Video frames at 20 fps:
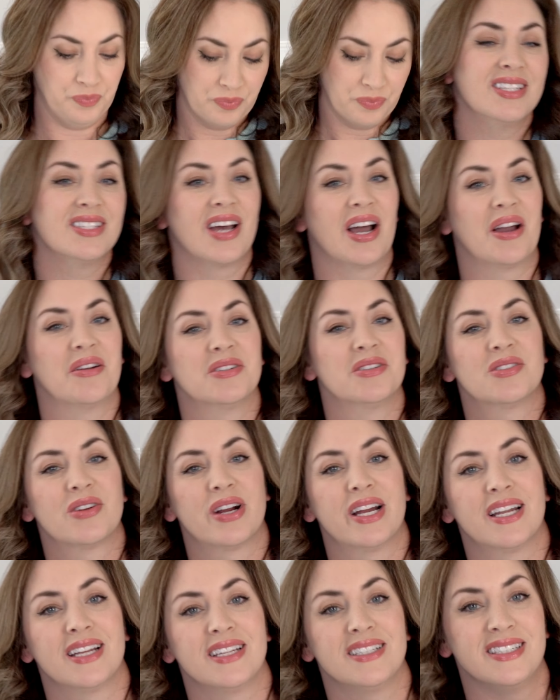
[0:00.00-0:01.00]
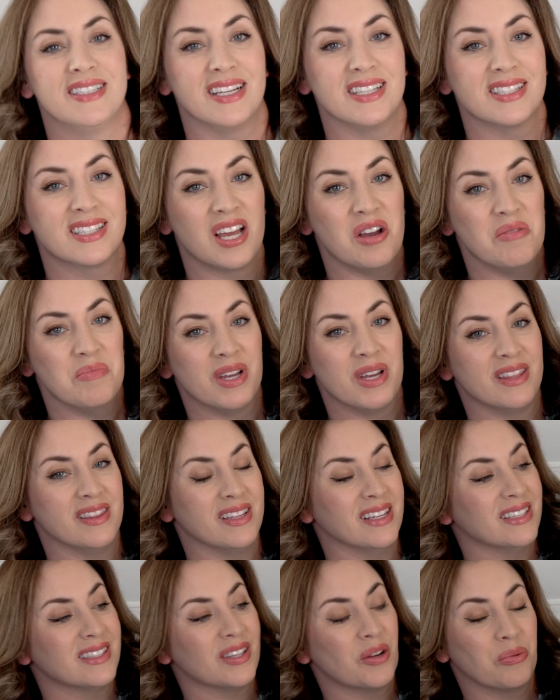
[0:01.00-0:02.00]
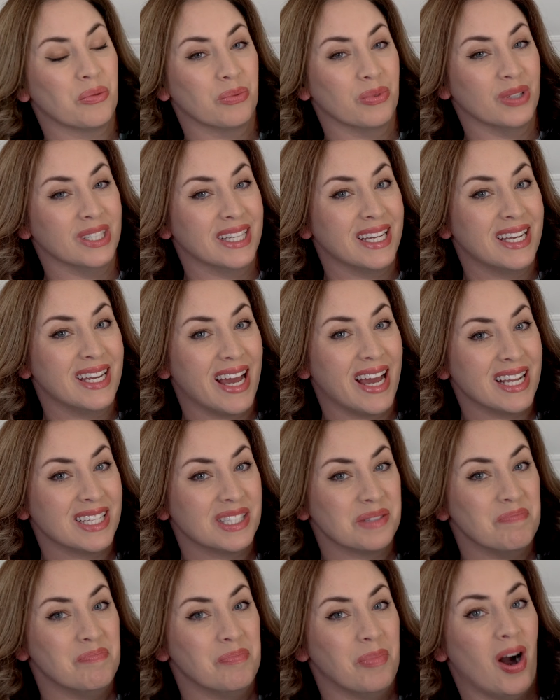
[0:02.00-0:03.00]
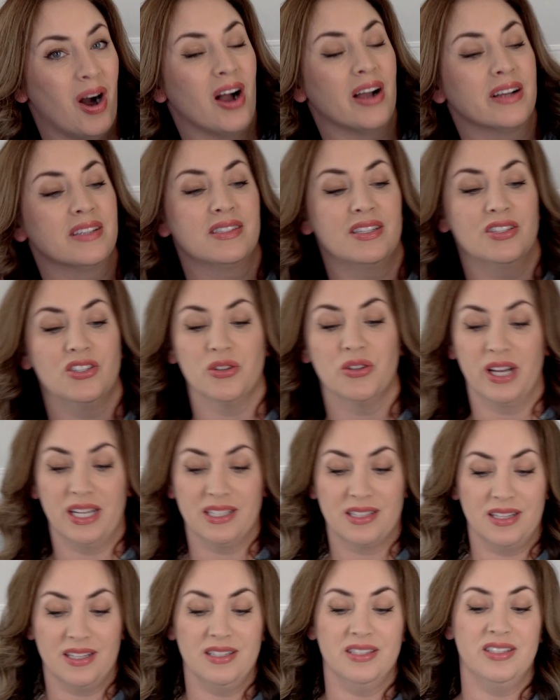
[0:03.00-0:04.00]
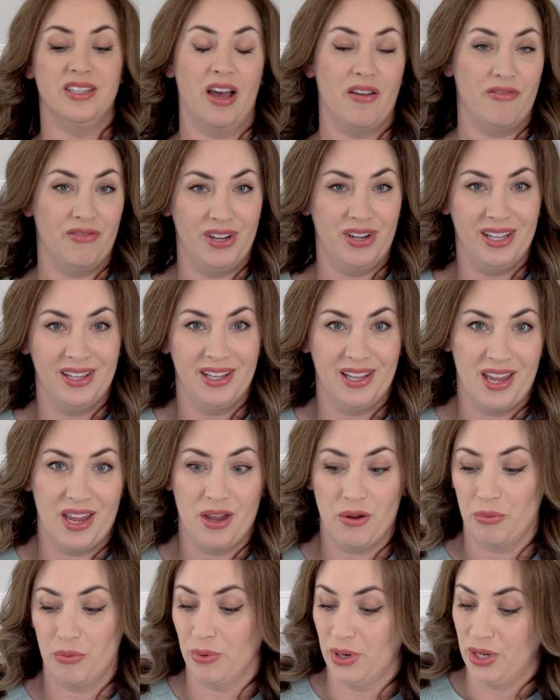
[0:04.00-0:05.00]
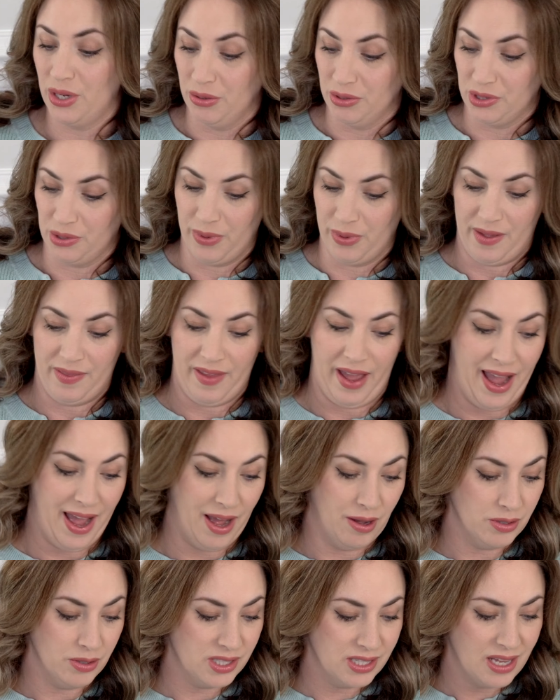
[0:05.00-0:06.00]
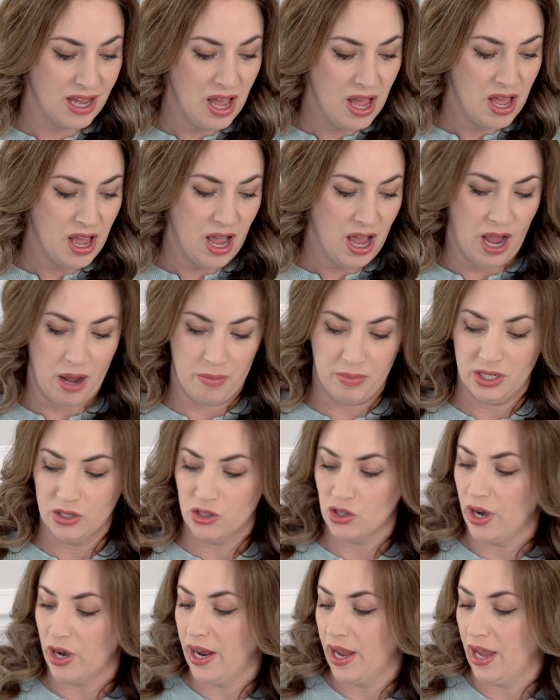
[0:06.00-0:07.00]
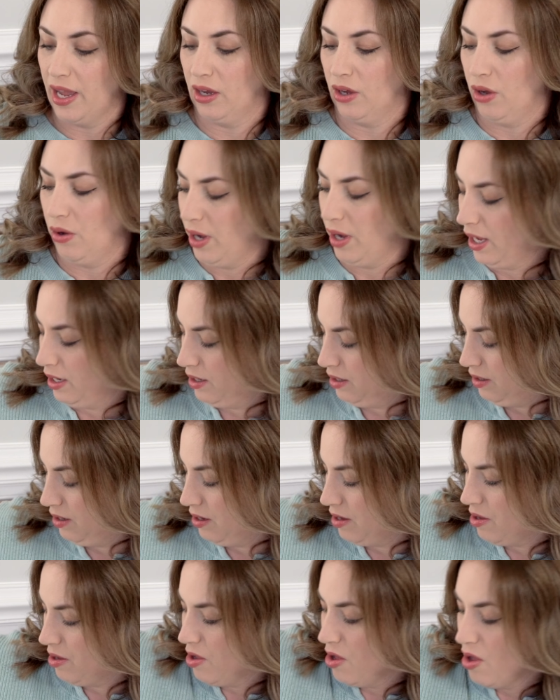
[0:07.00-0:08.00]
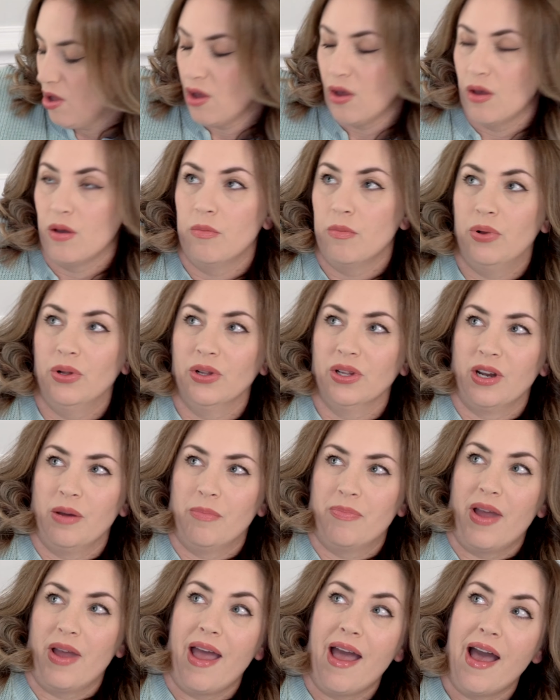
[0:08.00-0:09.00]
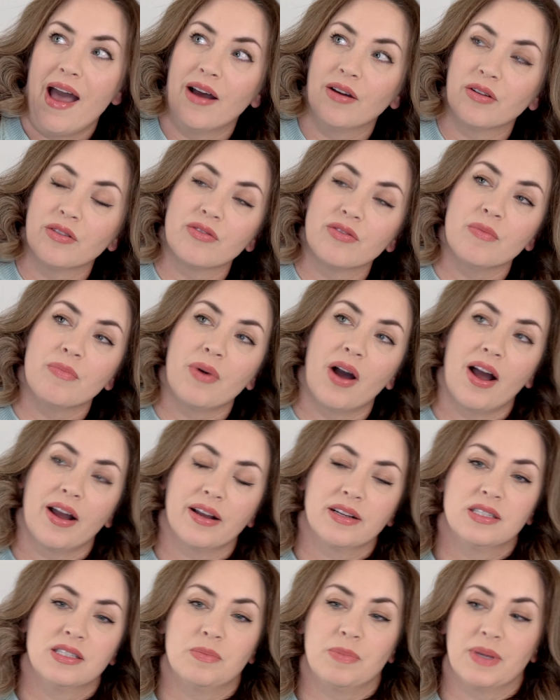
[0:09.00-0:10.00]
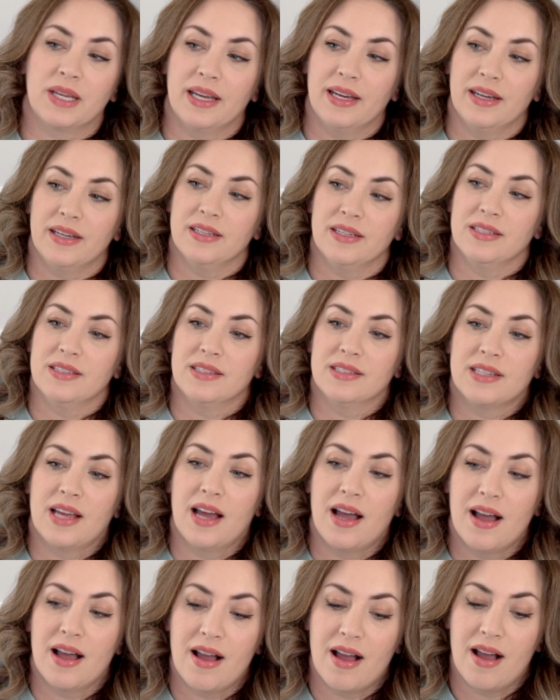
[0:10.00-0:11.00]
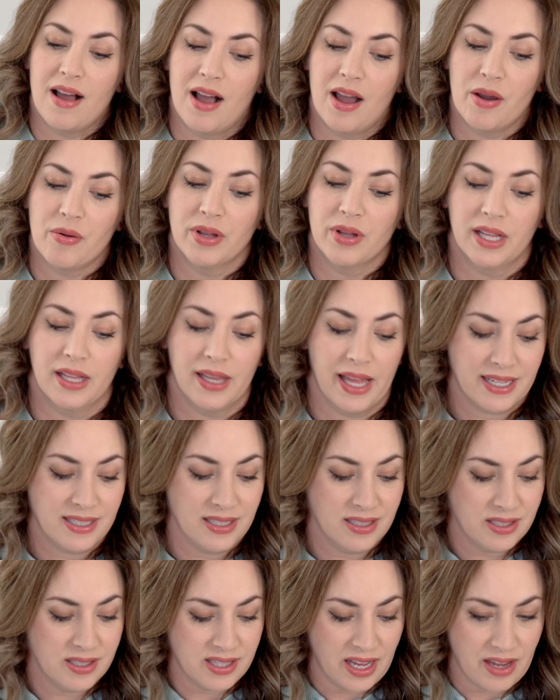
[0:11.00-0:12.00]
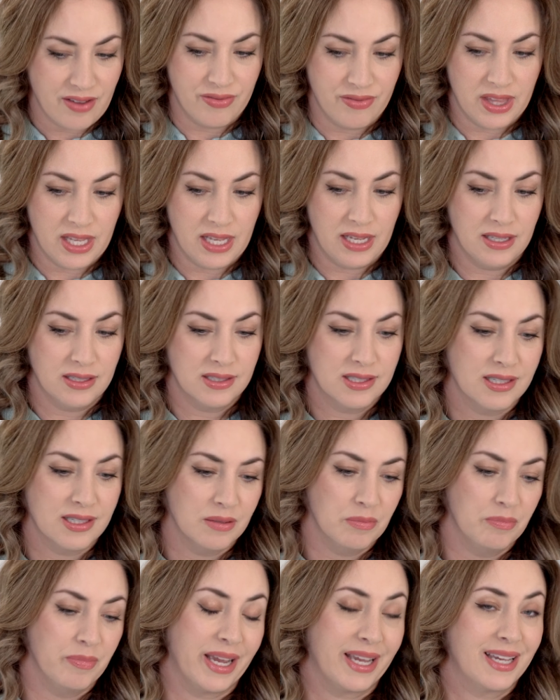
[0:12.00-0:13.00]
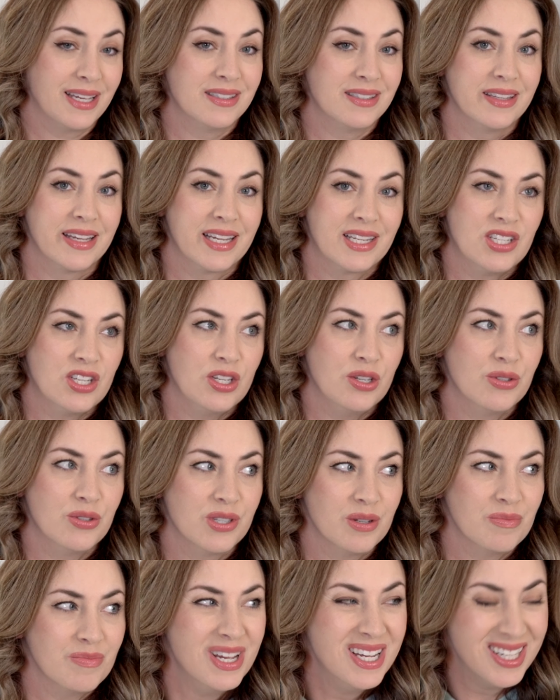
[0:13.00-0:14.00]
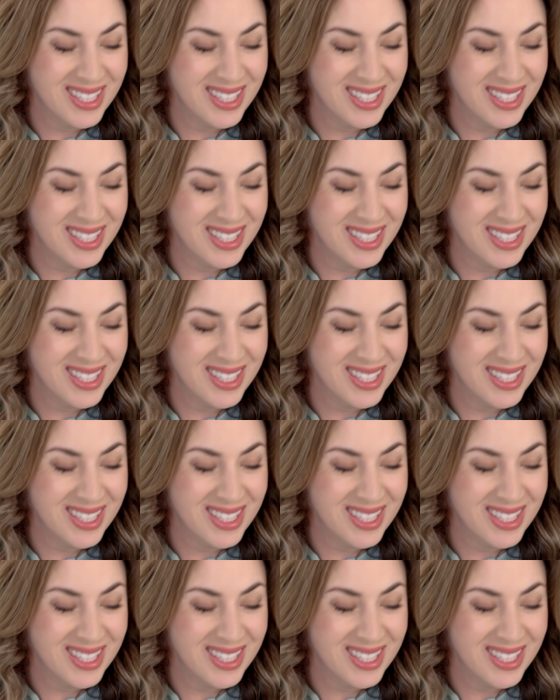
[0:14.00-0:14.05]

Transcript: So I was right, it does come in this really nice box that you guys can definitely reuse around the house. I'm gonna try and go ahead and pull it up out of the box because I really like to save these. My kids like to use them.